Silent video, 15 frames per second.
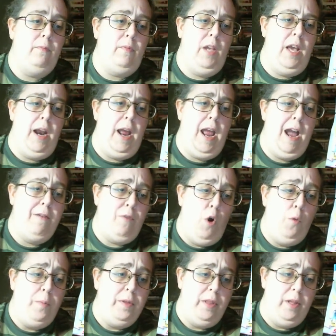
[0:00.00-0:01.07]
and I have
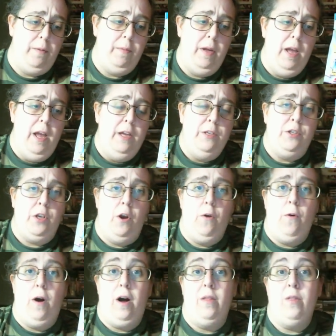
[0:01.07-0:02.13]
opened them.
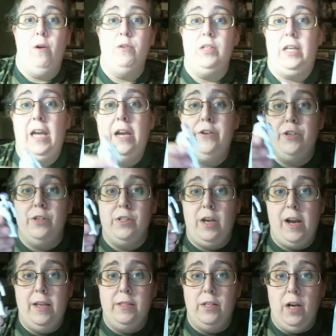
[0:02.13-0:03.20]
So on those occasions,
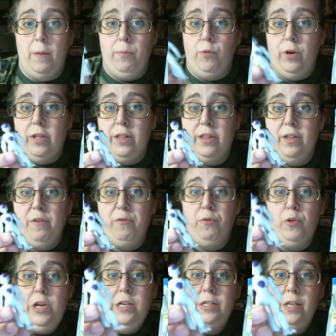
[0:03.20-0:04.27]
I ended up with
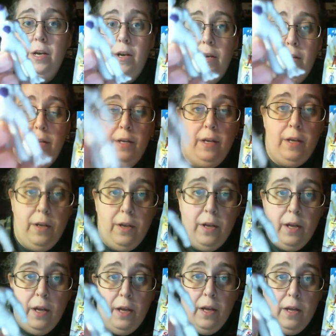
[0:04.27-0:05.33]
Frieza,
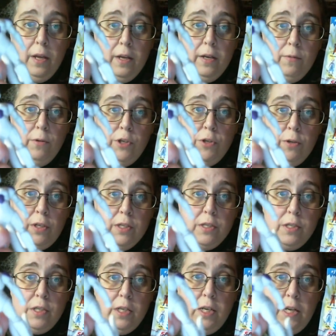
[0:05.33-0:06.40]
which you can
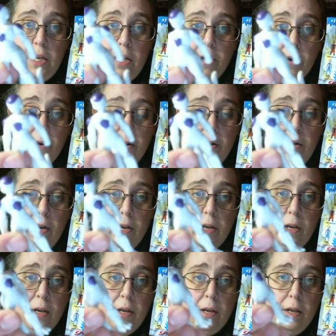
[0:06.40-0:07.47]
see here.
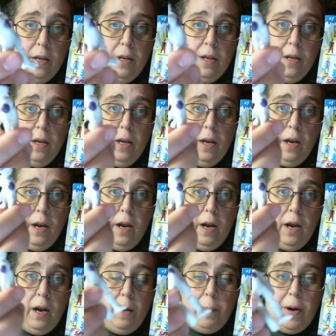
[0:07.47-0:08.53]

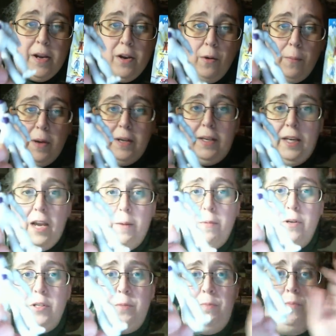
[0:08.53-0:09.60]
I know my
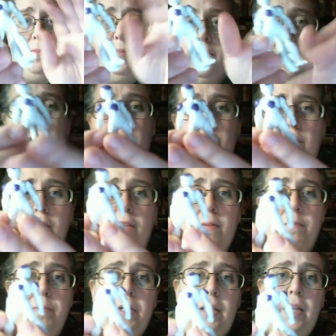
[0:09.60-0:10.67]
camera's not really
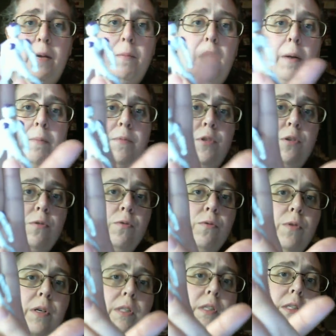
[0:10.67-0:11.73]
picking him up
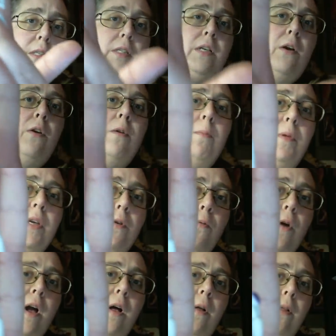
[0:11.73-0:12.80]
too terribly
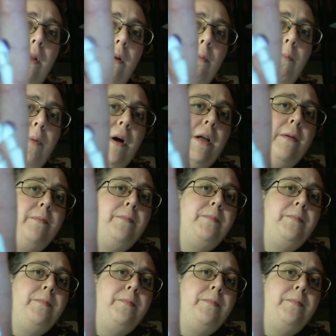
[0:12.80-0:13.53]
well, but